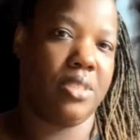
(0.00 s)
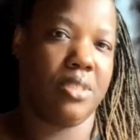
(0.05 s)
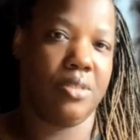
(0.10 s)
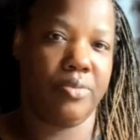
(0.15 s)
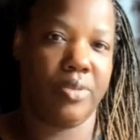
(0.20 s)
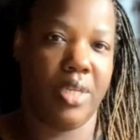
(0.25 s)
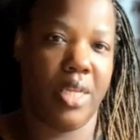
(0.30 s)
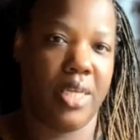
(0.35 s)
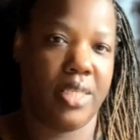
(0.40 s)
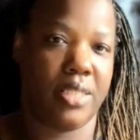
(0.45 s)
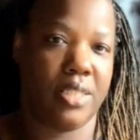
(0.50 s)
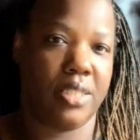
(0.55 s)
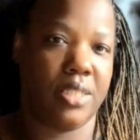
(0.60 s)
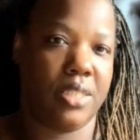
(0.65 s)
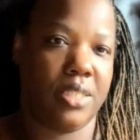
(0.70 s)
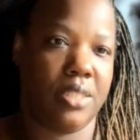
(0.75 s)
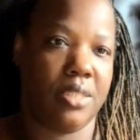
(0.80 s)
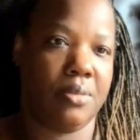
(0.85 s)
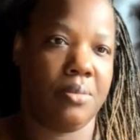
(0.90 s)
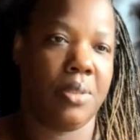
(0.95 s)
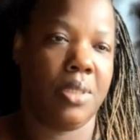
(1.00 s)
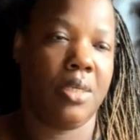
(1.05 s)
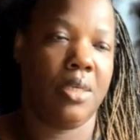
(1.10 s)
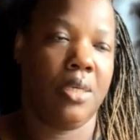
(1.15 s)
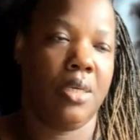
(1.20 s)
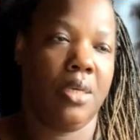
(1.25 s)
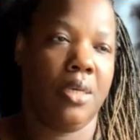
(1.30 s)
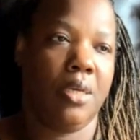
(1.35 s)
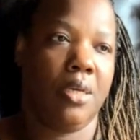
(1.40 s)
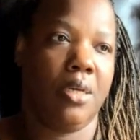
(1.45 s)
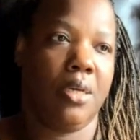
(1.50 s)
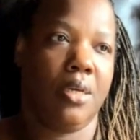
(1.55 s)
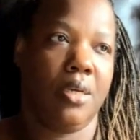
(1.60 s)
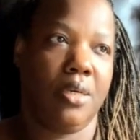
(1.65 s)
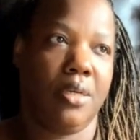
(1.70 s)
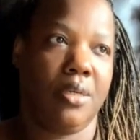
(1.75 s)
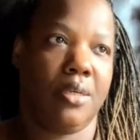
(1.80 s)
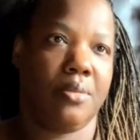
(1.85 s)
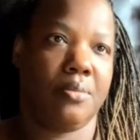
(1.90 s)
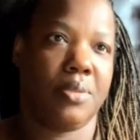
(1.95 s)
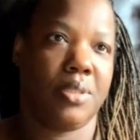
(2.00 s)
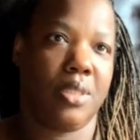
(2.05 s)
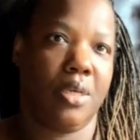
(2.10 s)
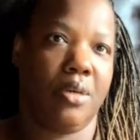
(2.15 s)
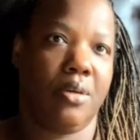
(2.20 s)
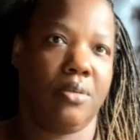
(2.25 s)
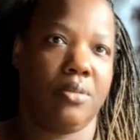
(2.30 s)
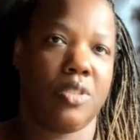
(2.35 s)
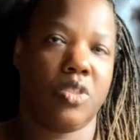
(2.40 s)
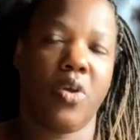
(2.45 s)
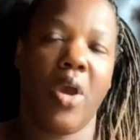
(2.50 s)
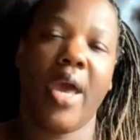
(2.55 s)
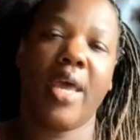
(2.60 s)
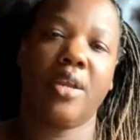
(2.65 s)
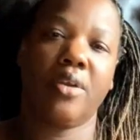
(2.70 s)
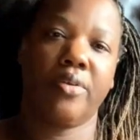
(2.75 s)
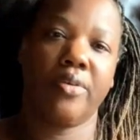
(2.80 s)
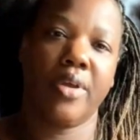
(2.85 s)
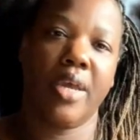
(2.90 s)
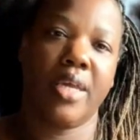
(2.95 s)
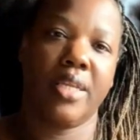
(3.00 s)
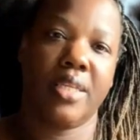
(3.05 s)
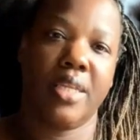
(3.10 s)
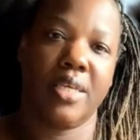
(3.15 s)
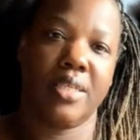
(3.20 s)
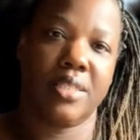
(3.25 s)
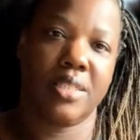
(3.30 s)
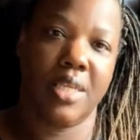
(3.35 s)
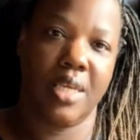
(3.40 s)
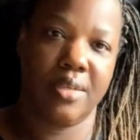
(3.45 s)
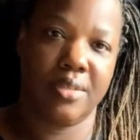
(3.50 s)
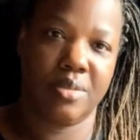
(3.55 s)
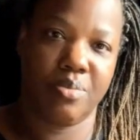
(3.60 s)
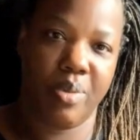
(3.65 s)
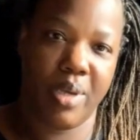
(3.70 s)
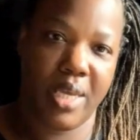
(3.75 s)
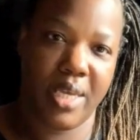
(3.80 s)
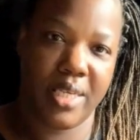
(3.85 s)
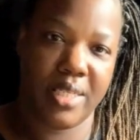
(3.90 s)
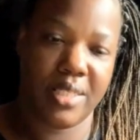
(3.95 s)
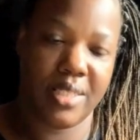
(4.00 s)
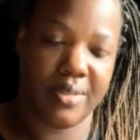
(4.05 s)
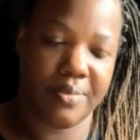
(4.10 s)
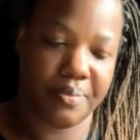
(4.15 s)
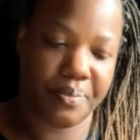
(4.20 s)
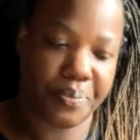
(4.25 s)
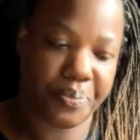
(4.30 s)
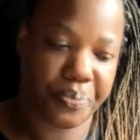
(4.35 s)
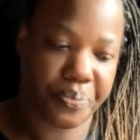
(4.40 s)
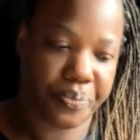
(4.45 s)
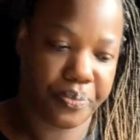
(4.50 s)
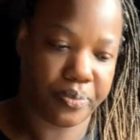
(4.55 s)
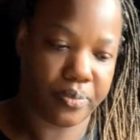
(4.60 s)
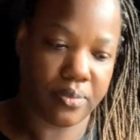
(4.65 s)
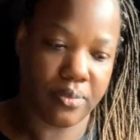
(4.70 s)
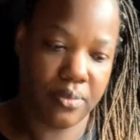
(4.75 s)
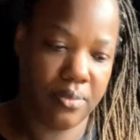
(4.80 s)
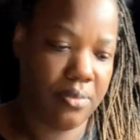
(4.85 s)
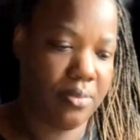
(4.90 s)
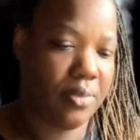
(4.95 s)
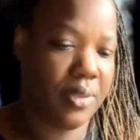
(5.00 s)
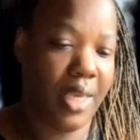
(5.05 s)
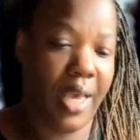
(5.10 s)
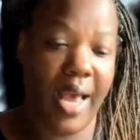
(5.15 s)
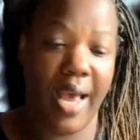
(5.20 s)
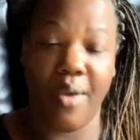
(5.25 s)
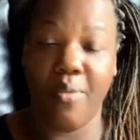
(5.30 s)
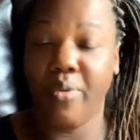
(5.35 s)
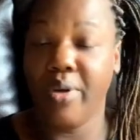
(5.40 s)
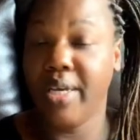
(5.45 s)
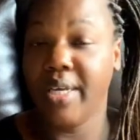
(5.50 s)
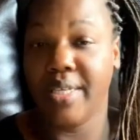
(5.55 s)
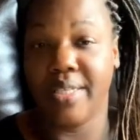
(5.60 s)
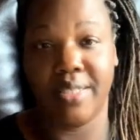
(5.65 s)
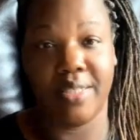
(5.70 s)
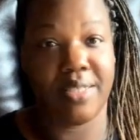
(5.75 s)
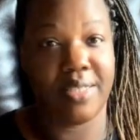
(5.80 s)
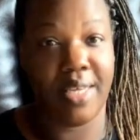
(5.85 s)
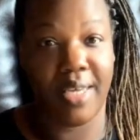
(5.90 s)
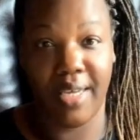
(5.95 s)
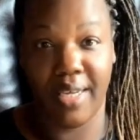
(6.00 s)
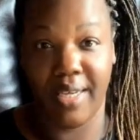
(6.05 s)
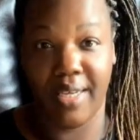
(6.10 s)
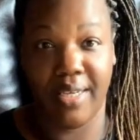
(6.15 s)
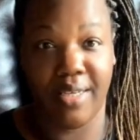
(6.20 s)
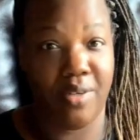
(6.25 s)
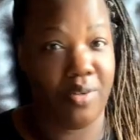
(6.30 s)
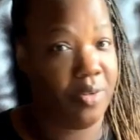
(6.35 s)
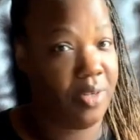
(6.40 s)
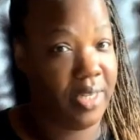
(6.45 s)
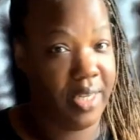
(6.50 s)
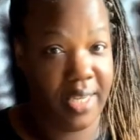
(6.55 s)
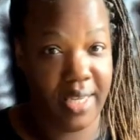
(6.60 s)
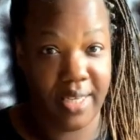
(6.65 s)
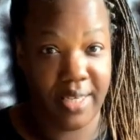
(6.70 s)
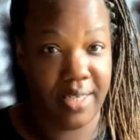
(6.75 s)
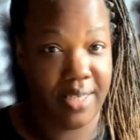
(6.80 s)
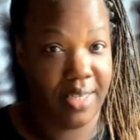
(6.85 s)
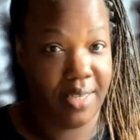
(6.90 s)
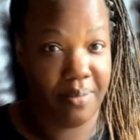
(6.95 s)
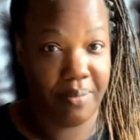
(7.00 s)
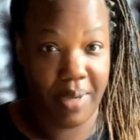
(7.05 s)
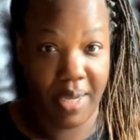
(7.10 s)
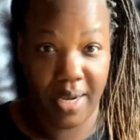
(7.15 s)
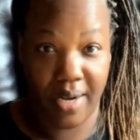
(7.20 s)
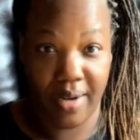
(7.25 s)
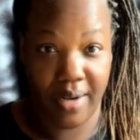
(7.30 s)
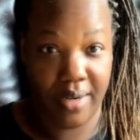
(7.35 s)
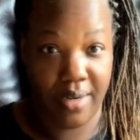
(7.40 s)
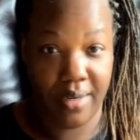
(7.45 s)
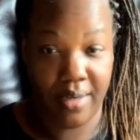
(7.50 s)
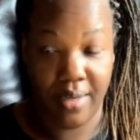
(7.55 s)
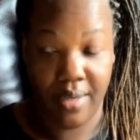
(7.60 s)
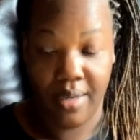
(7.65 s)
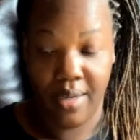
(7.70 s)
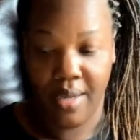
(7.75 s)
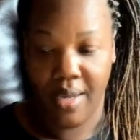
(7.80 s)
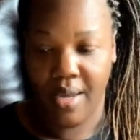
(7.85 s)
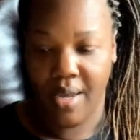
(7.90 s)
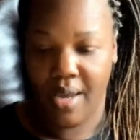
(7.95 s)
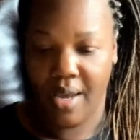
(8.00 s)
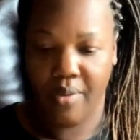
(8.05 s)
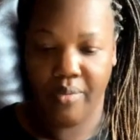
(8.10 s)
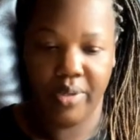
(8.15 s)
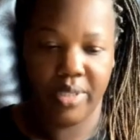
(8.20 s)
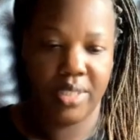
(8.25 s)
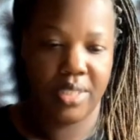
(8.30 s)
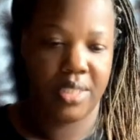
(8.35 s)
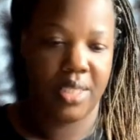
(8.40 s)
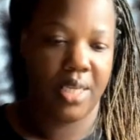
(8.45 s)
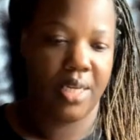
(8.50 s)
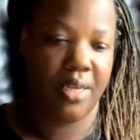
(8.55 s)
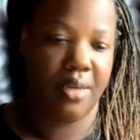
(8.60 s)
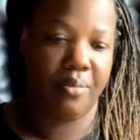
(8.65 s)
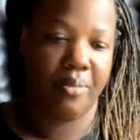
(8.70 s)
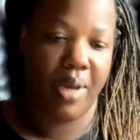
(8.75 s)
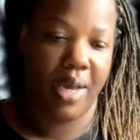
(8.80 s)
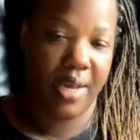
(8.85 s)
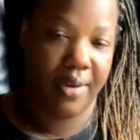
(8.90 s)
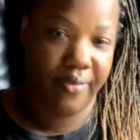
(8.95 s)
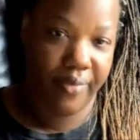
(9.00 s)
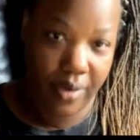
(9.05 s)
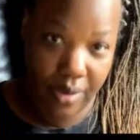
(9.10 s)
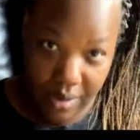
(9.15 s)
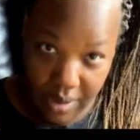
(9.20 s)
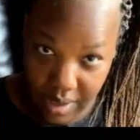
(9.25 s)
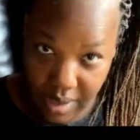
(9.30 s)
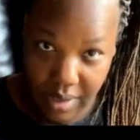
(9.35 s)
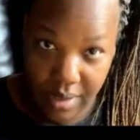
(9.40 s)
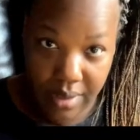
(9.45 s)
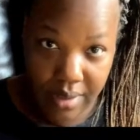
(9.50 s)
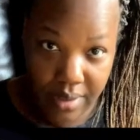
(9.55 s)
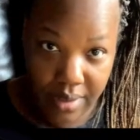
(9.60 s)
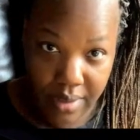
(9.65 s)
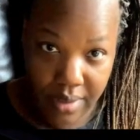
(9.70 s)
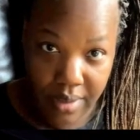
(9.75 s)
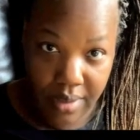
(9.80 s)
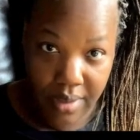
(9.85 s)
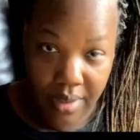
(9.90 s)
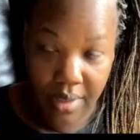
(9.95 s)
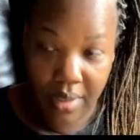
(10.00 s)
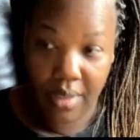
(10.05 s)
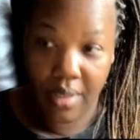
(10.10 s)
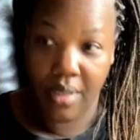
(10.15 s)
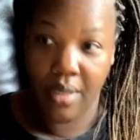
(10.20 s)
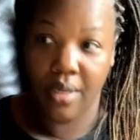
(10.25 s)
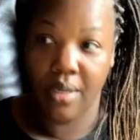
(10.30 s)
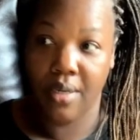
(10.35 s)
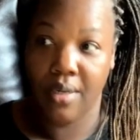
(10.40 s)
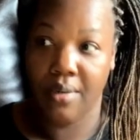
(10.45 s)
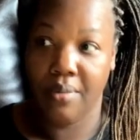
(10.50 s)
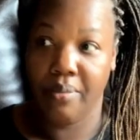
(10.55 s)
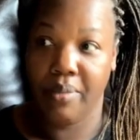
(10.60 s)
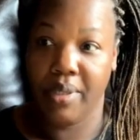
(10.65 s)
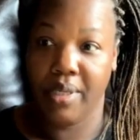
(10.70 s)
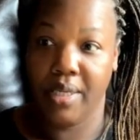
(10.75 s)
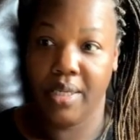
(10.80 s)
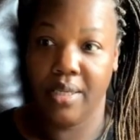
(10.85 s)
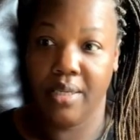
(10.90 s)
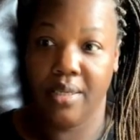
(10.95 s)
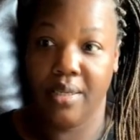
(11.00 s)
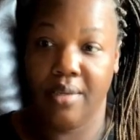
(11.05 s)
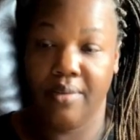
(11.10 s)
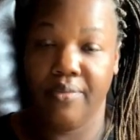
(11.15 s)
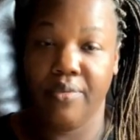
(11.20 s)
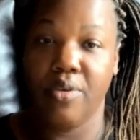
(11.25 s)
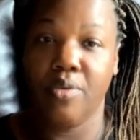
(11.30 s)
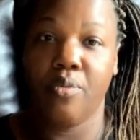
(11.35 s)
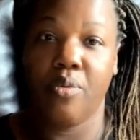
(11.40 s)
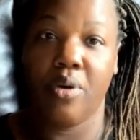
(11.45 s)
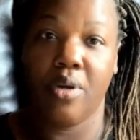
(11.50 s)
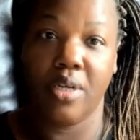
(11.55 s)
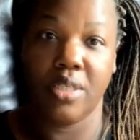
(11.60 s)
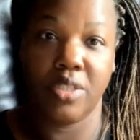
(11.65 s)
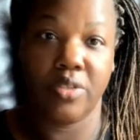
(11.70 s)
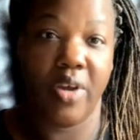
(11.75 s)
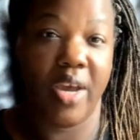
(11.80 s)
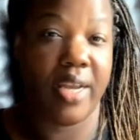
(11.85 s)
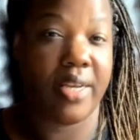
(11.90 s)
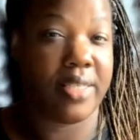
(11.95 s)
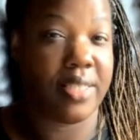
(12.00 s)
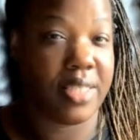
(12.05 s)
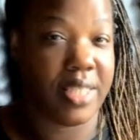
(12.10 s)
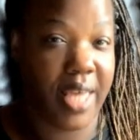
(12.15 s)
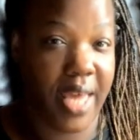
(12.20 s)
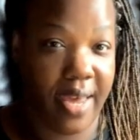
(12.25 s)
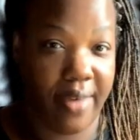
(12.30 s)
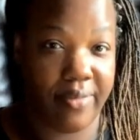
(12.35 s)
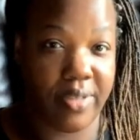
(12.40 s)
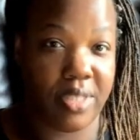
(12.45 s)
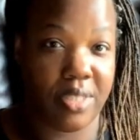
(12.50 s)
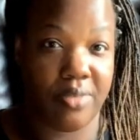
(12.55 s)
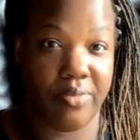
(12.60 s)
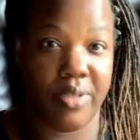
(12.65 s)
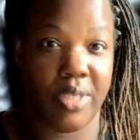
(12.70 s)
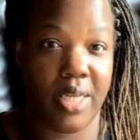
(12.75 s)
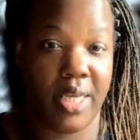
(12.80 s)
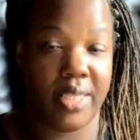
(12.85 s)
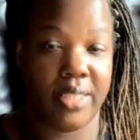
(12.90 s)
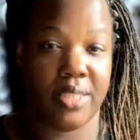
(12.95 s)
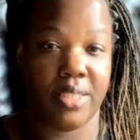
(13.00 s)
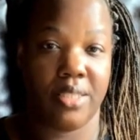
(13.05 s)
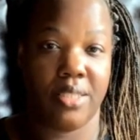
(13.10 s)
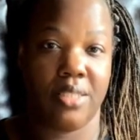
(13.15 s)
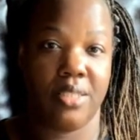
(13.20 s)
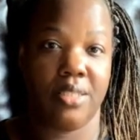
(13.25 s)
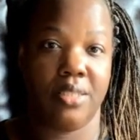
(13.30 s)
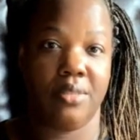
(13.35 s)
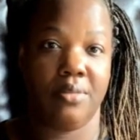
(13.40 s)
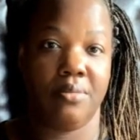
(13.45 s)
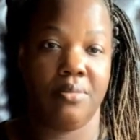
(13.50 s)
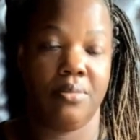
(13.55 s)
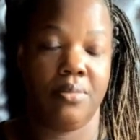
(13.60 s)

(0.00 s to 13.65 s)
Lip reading: this relationship. So try to create that safe space. I wouldn't say go ahead and get married. I wouldn't say that by far. But if you want to try to salvage the relationship,